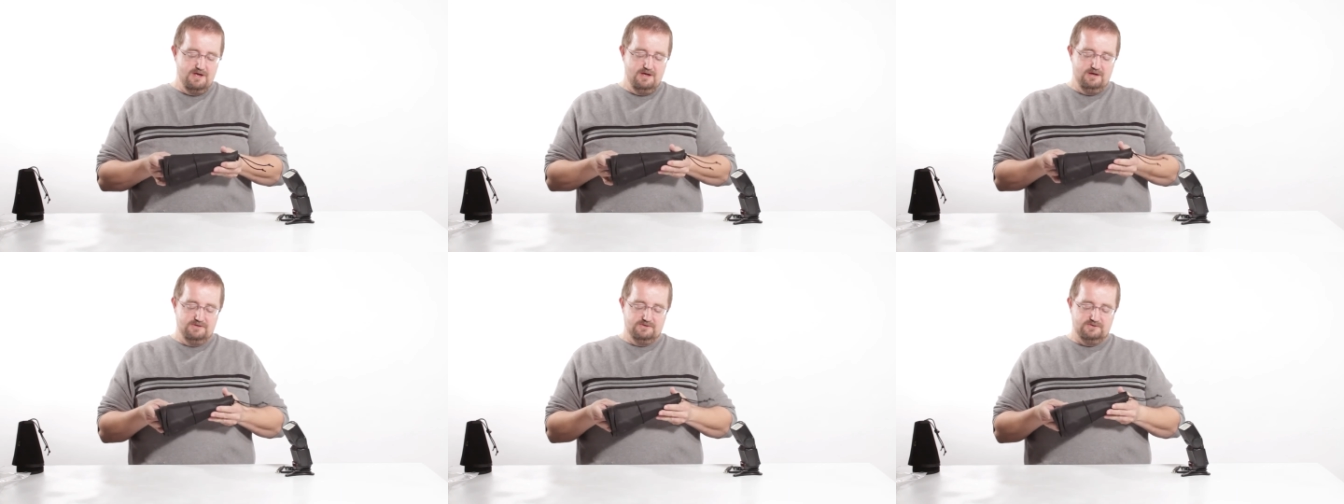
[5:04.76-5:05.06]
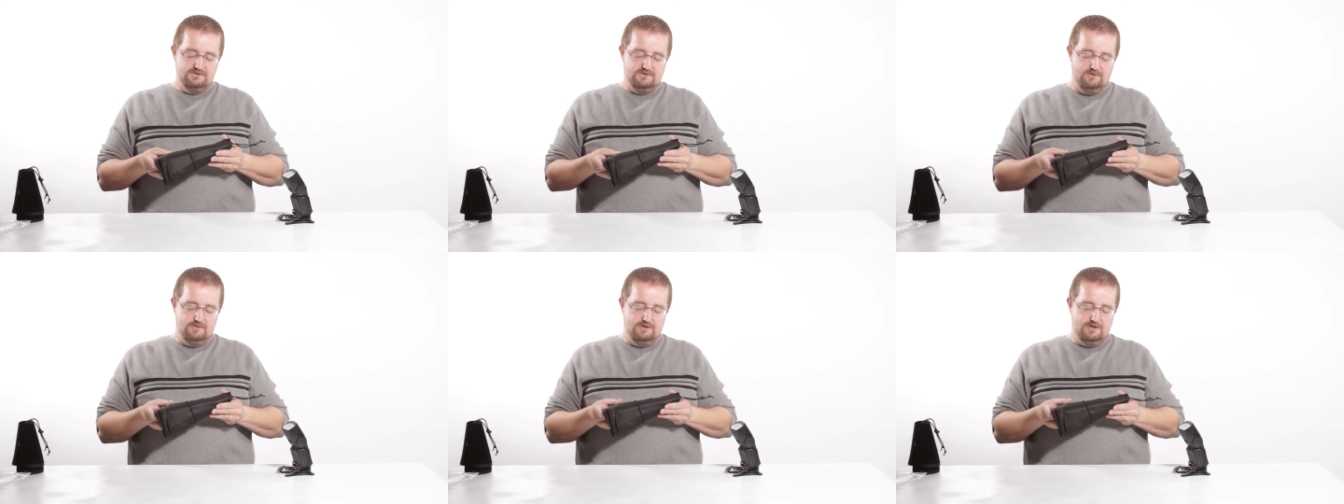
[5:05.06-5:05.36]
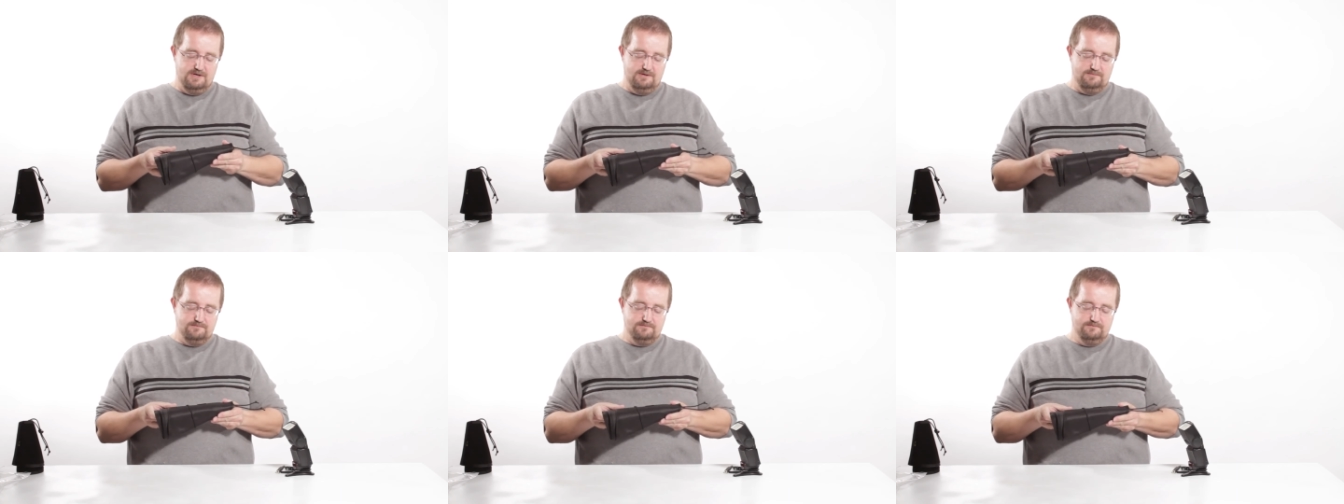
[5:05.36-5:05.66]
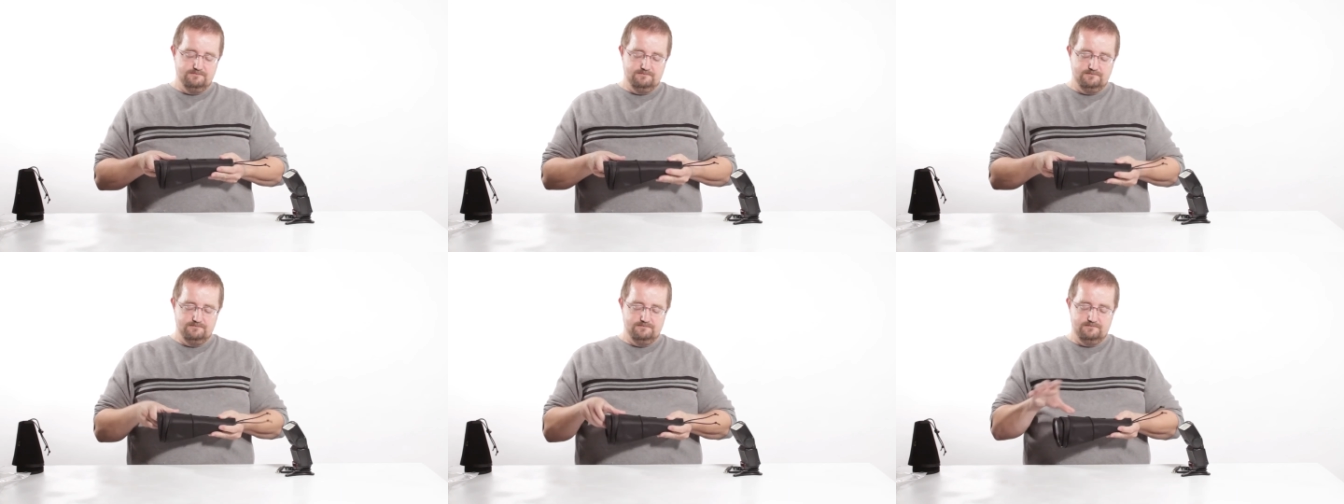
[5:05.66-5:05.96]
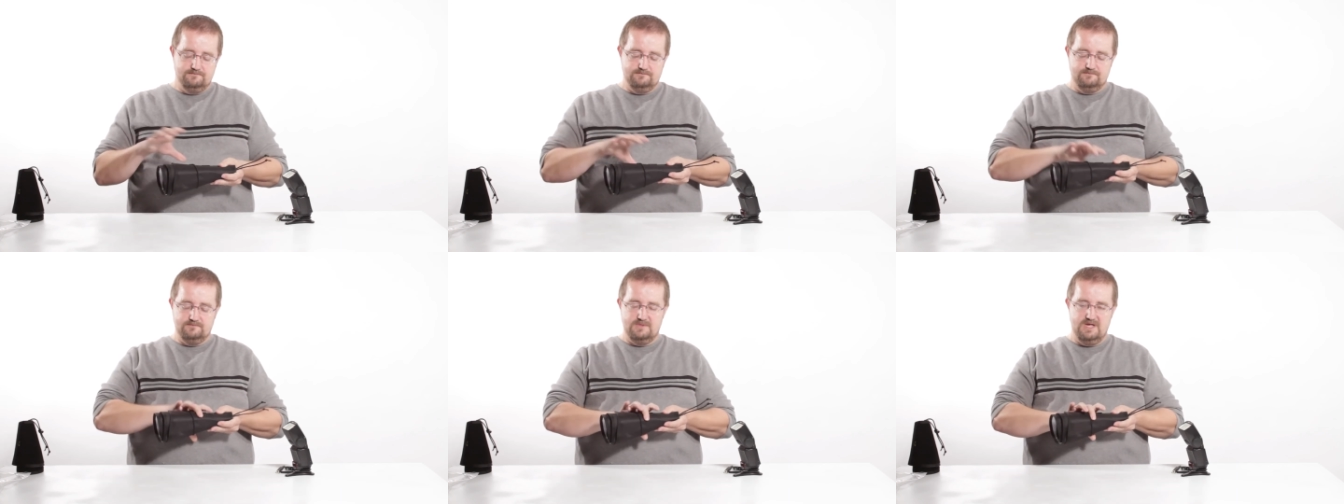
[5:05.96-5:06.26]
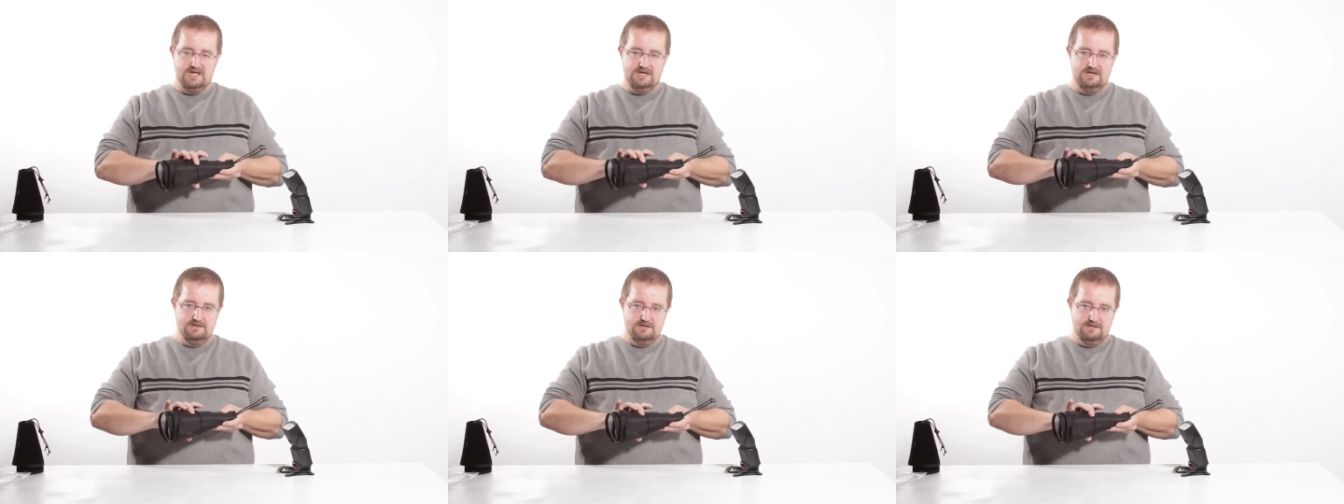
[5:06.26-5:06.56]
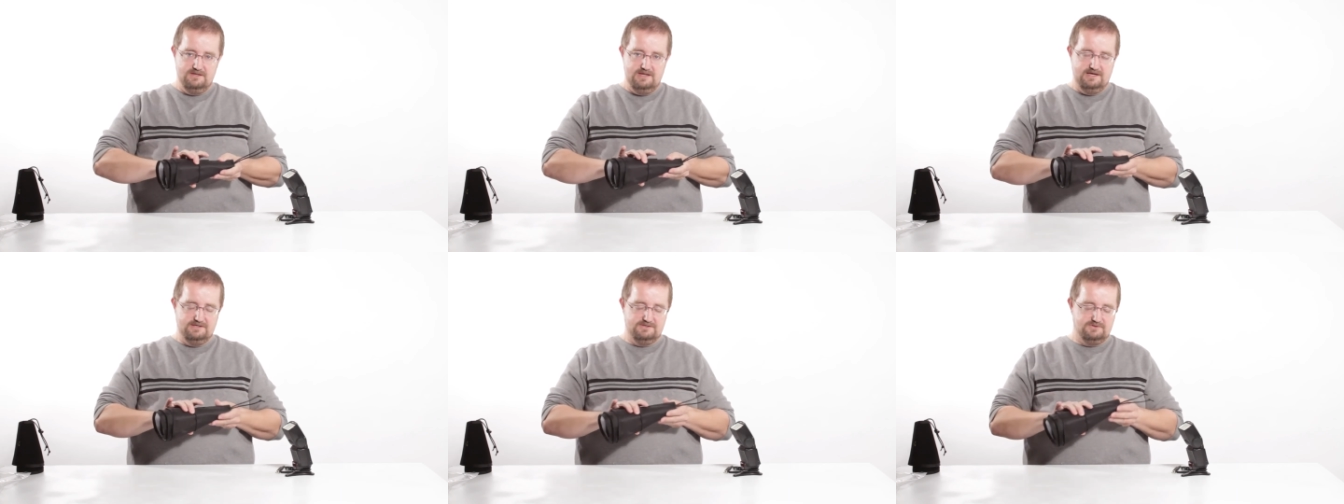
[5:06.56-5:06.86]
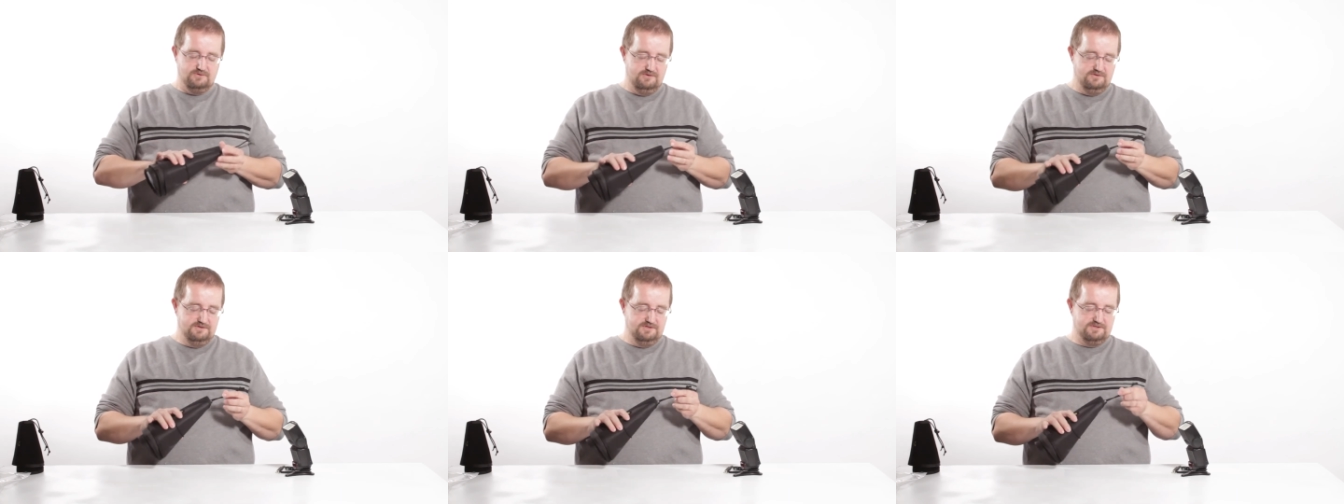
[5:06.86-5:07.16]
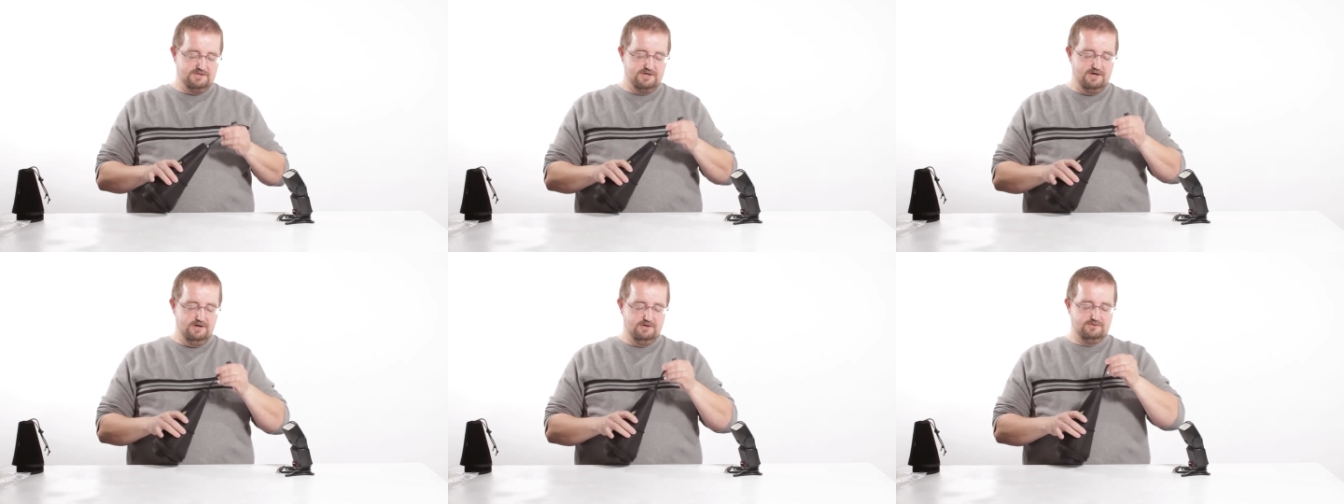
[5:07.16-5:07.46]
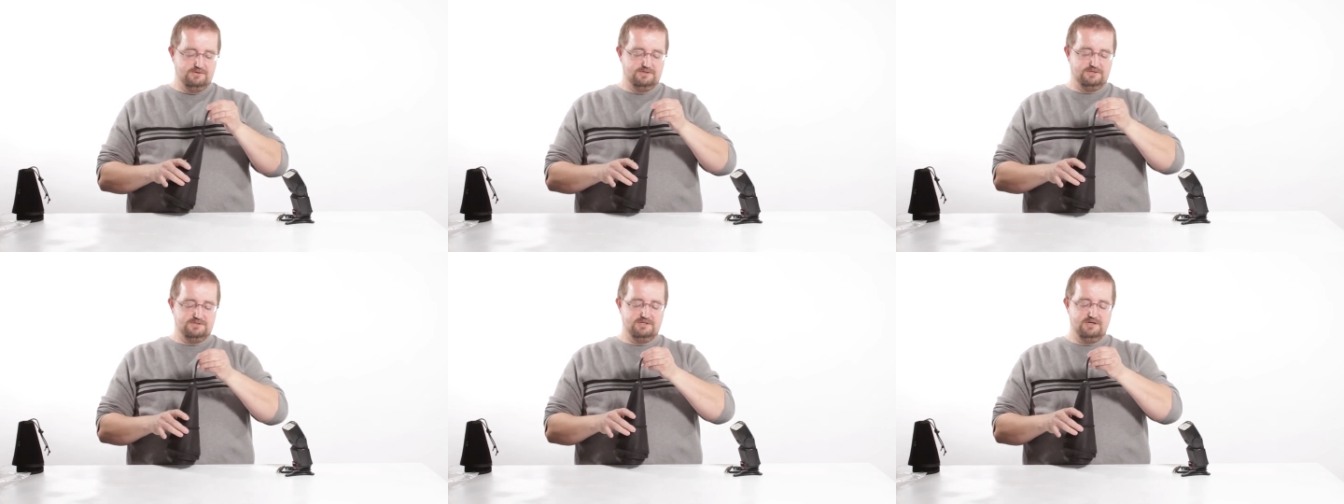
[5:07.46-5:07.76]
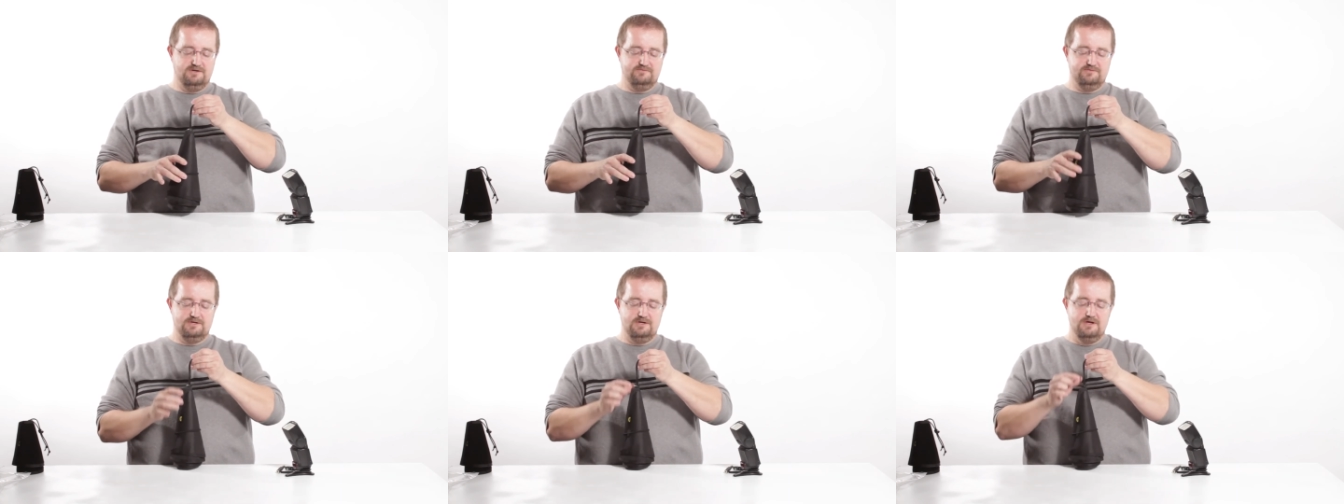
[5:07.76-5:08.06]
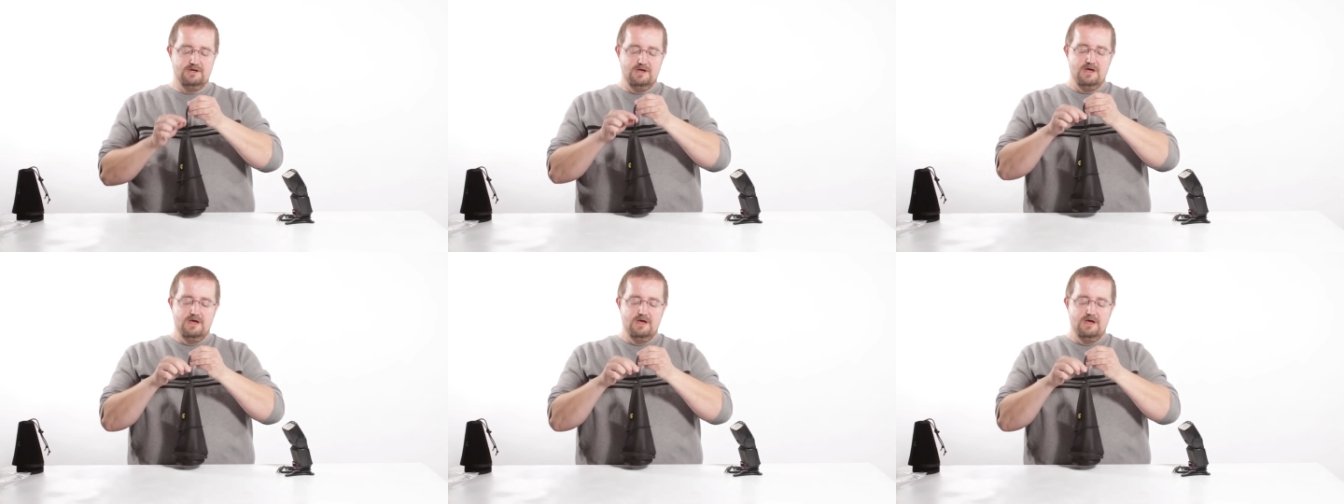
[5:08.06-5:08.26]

so that's sort of just a characteristic of it.